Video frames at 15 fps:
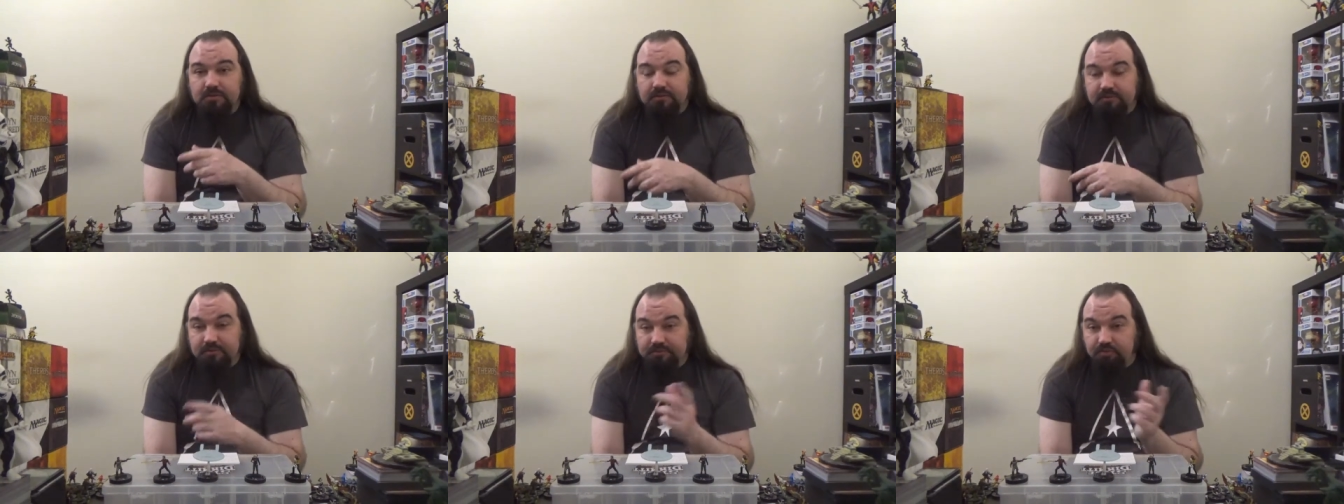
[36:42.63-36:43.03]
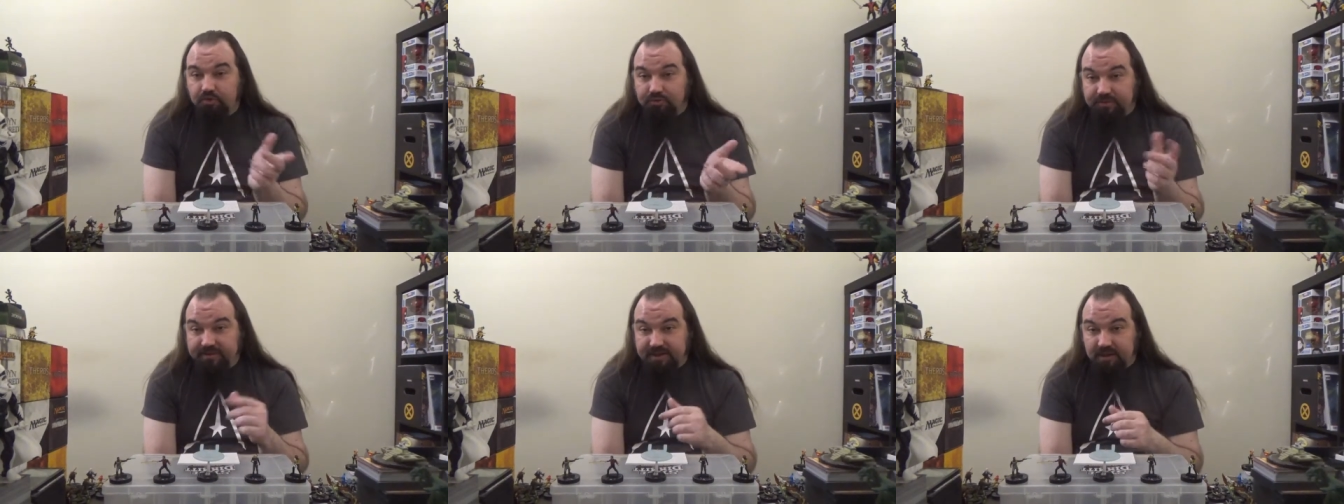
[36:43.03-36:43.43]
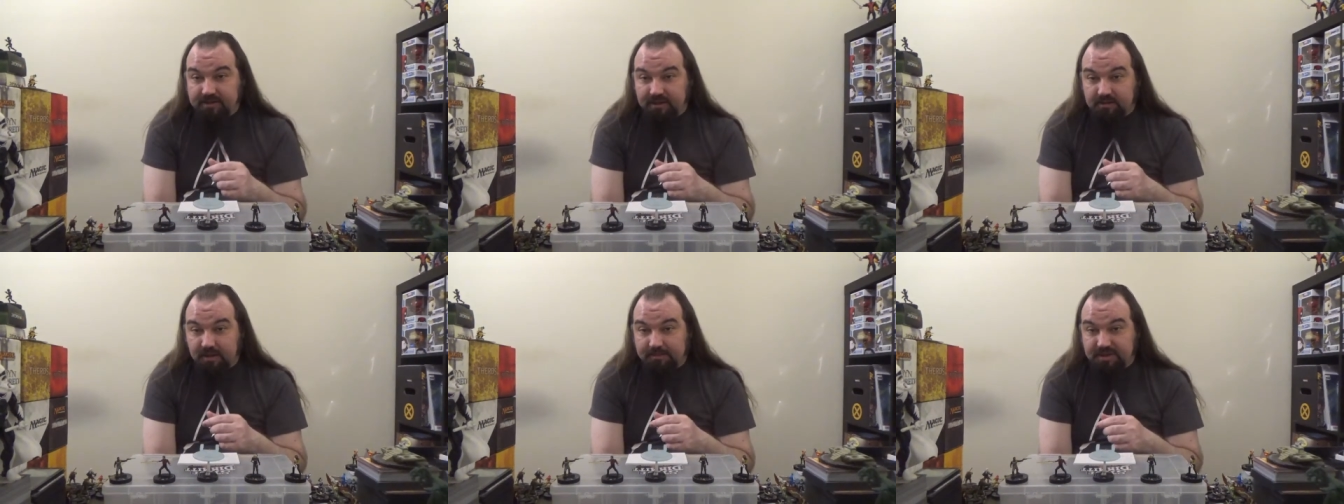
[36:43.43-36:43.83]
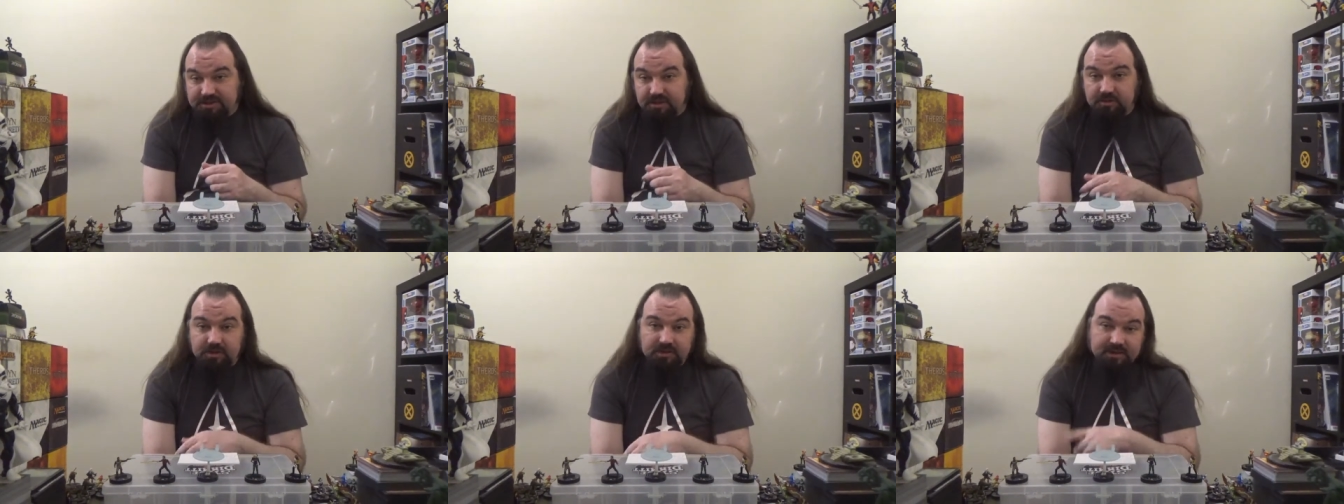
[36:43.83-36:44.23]
the Borg Queen title character I
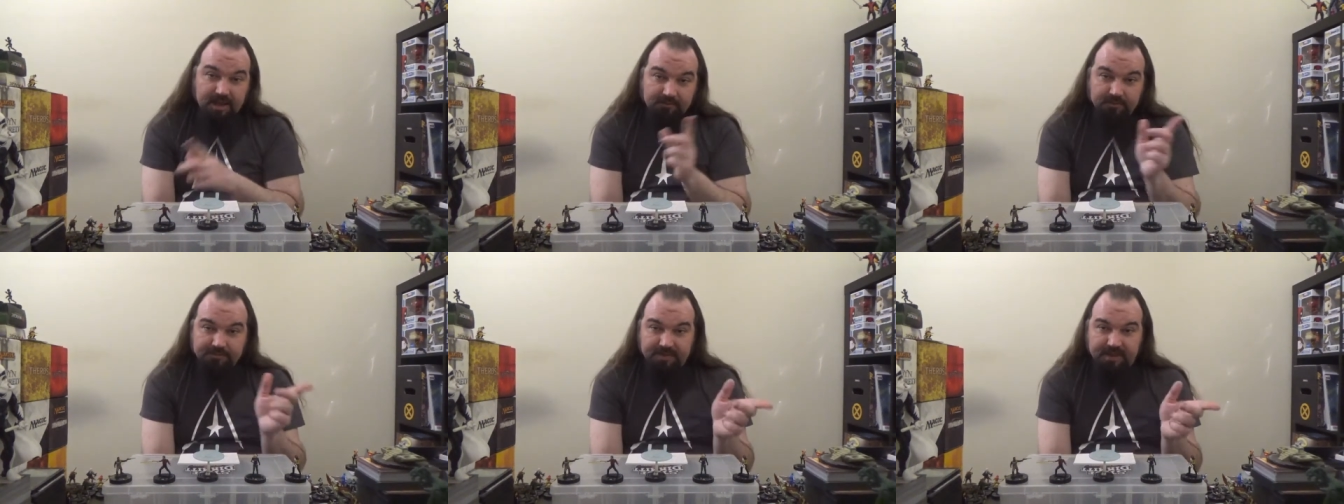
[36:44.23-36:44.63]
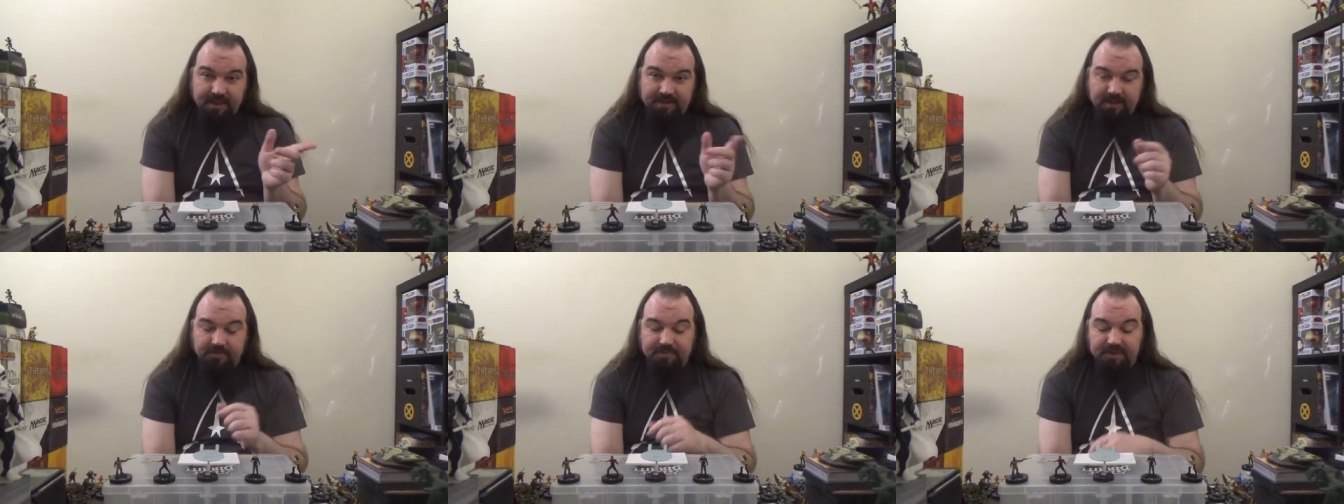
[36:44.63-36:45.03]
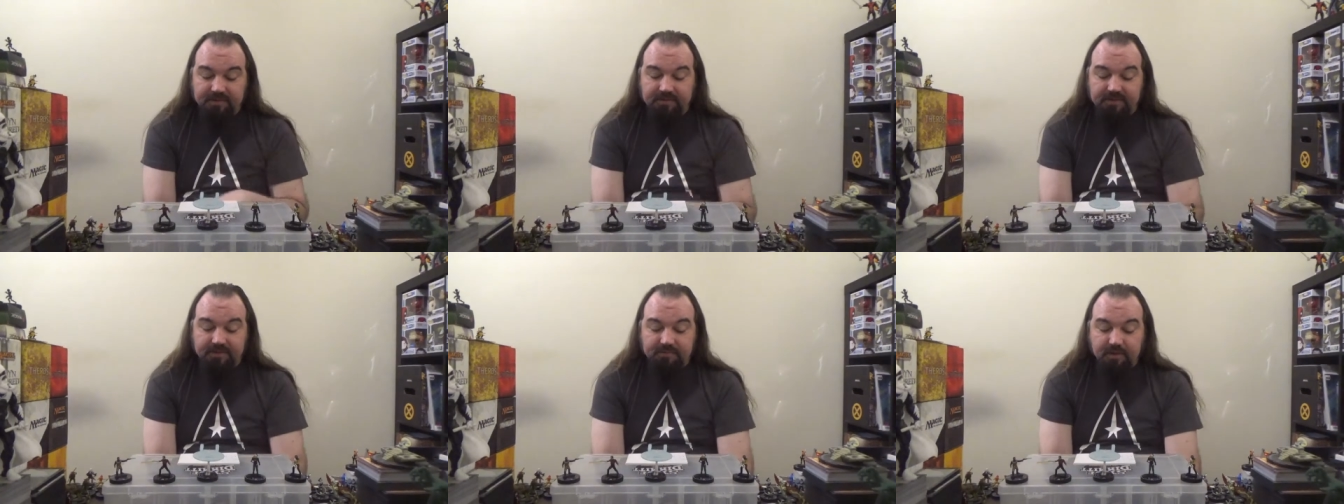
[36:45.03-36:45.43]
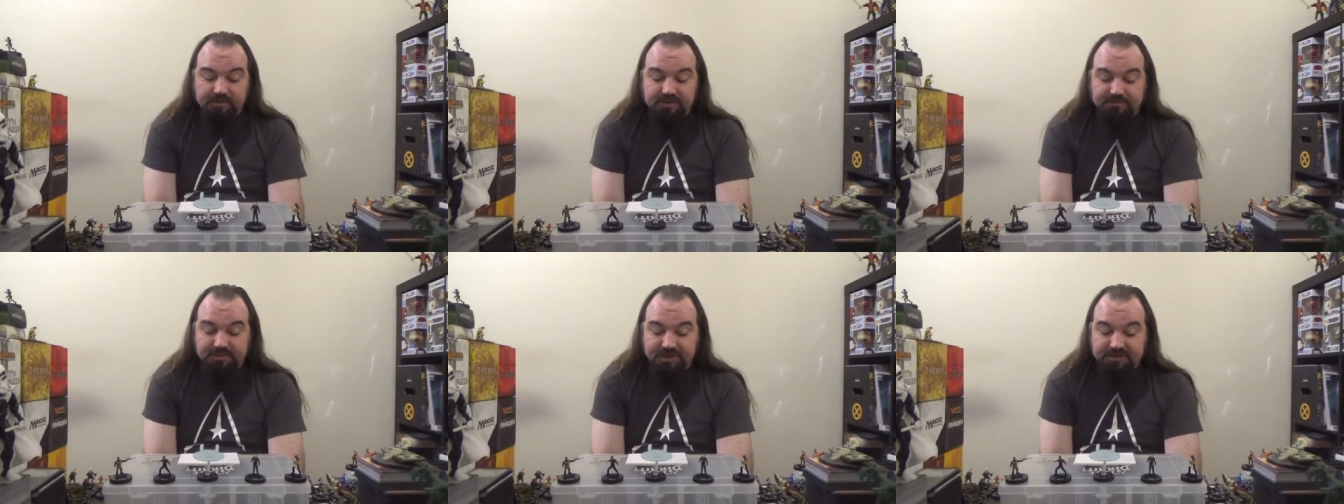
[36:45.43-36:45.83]
mentioned earlier, that would be end up in the
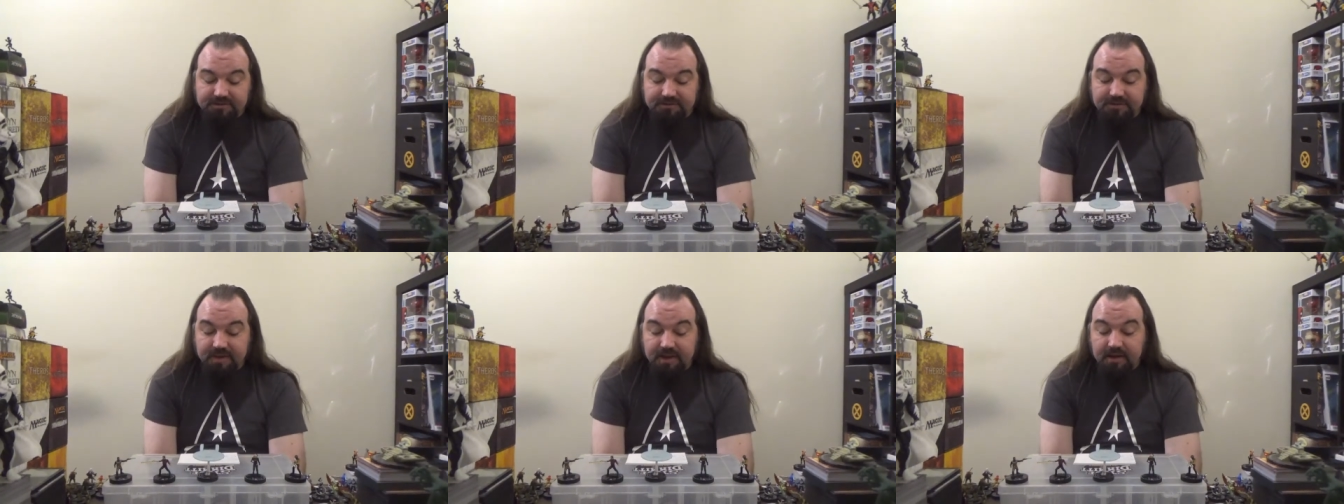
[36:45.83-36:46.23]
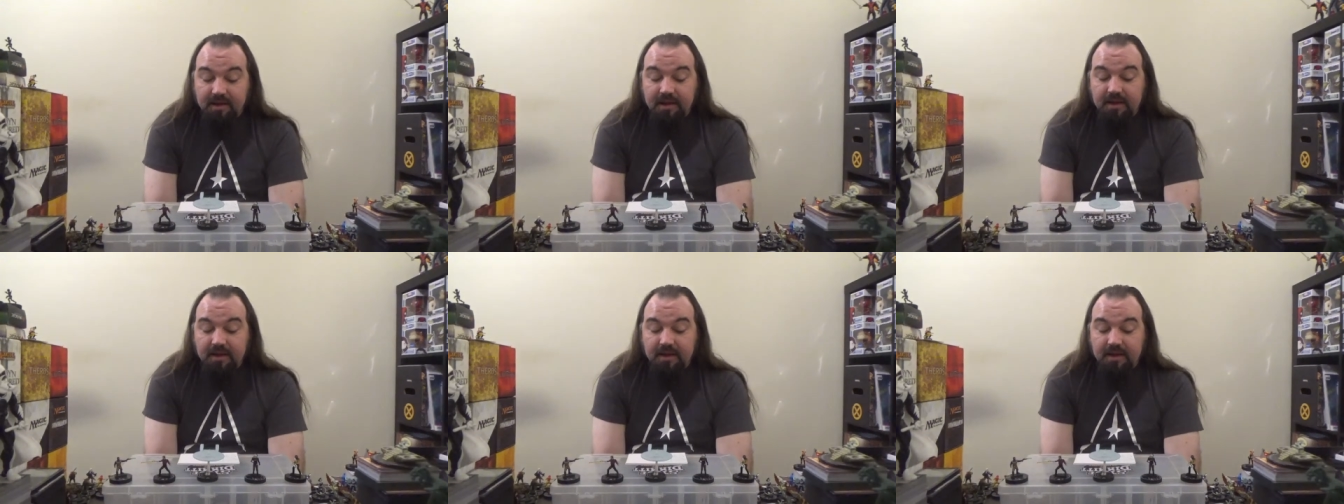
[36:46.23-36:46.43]
motion picture set,